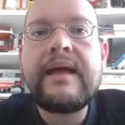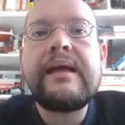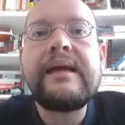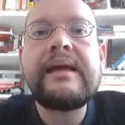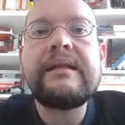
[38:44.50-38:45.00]

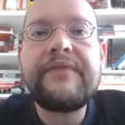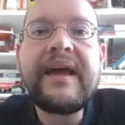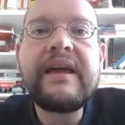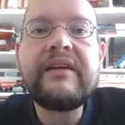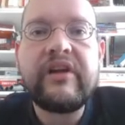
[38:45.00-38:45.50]

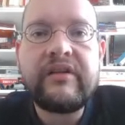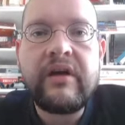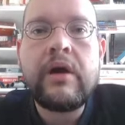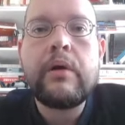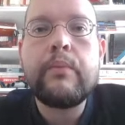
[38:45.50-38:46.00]
invaded
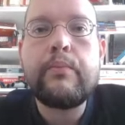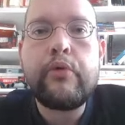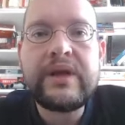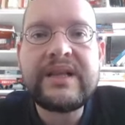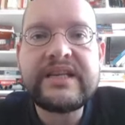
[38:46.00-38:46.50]

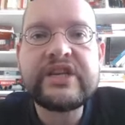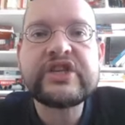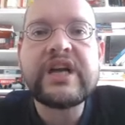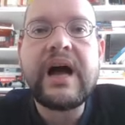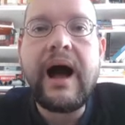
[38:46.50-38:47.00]

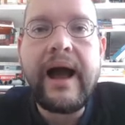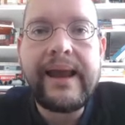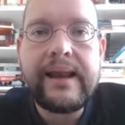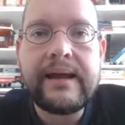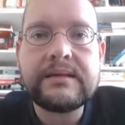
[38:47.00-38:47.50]
British
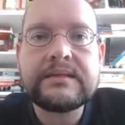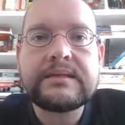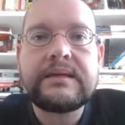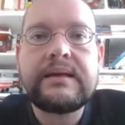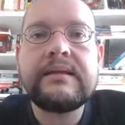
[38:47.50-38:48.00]

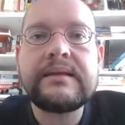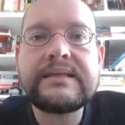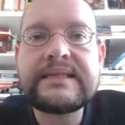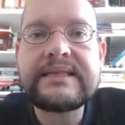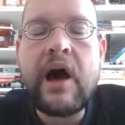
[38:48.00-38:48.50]
islands in the
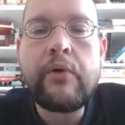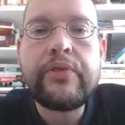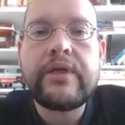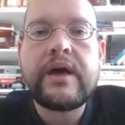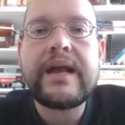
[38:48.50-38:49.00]

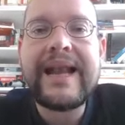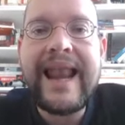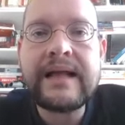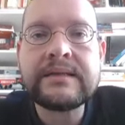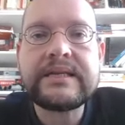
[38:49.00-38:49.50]
South
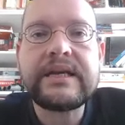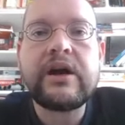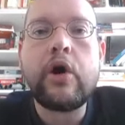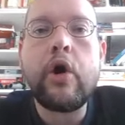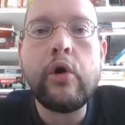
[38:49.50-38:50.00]

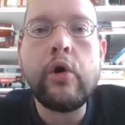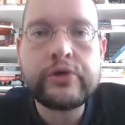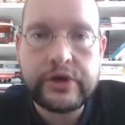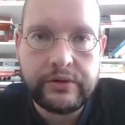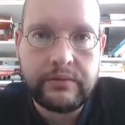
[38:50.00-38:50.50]
Atlantic
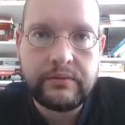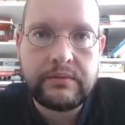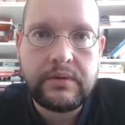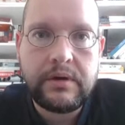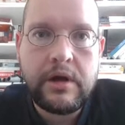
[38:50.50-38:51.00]
Ocean,
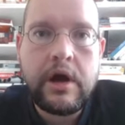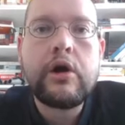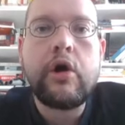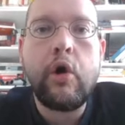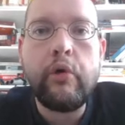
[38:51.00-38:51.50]

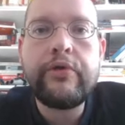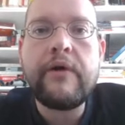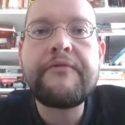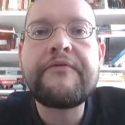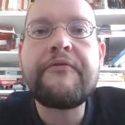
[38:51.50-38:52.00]
called the
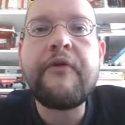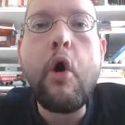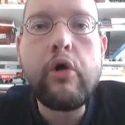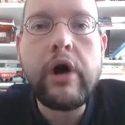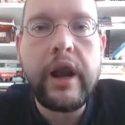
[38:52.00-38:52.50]

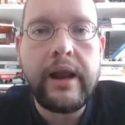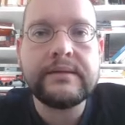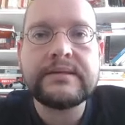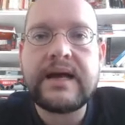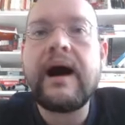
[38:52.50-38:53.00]

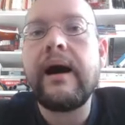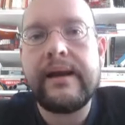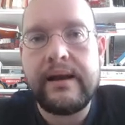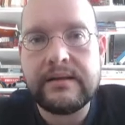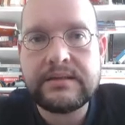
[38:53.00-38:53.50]
Falkland
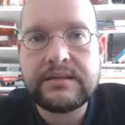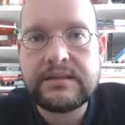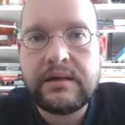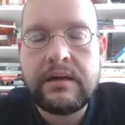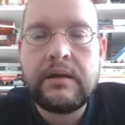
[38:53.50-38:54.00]
Islands,
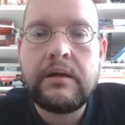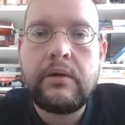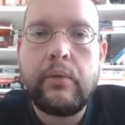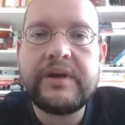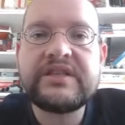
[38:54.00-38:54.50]

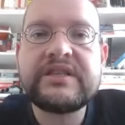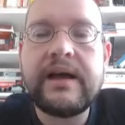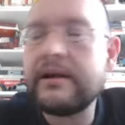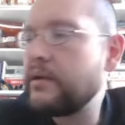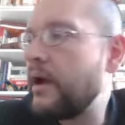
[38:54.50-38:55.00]
which the
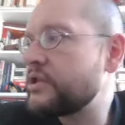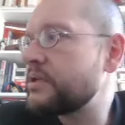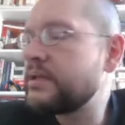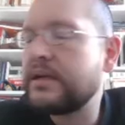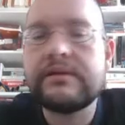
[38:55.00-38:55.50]

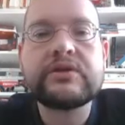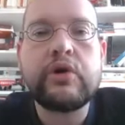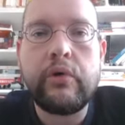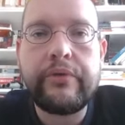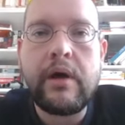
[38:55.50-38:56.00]
Argentinians
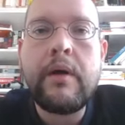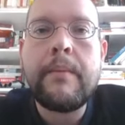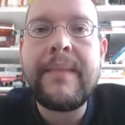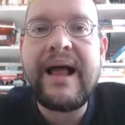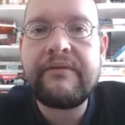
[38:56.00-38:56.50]
call the
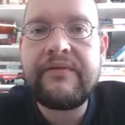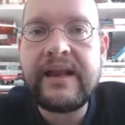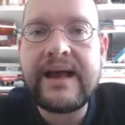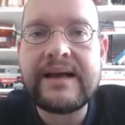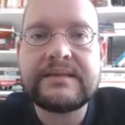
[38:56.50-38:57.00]

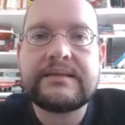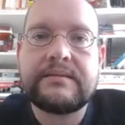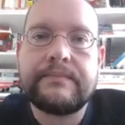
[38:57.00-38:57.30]
Malvinas.